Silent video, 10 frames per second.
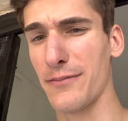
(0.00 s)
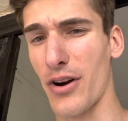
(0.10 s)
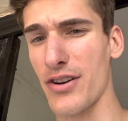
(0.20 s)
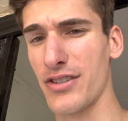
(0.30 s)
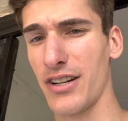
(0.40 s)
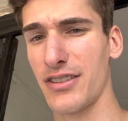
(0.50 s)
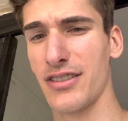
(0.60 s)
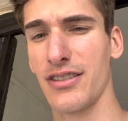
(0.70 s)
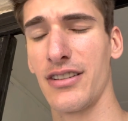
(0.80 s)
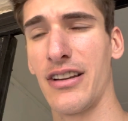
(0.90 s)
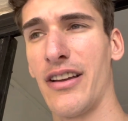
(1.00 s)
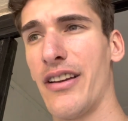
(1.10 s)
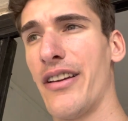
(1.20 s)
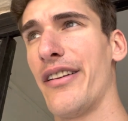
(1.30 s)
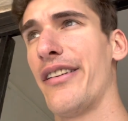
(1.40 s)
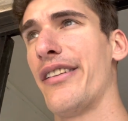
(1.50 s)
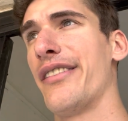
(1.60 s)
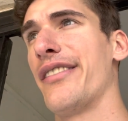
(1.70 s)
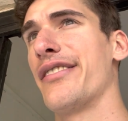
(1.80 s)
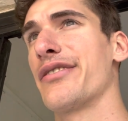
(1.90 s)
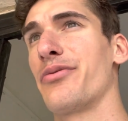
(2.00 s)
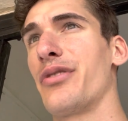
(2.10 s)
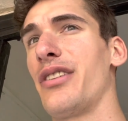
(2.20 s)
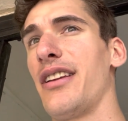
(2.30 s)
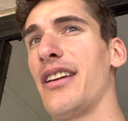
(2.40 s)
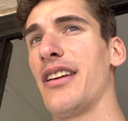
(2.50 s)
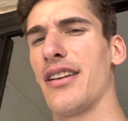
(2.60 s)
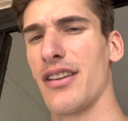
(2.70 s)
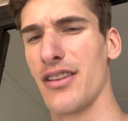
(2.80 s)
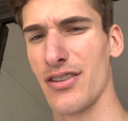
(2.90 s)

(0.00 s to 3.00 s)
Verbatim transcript: projects to really,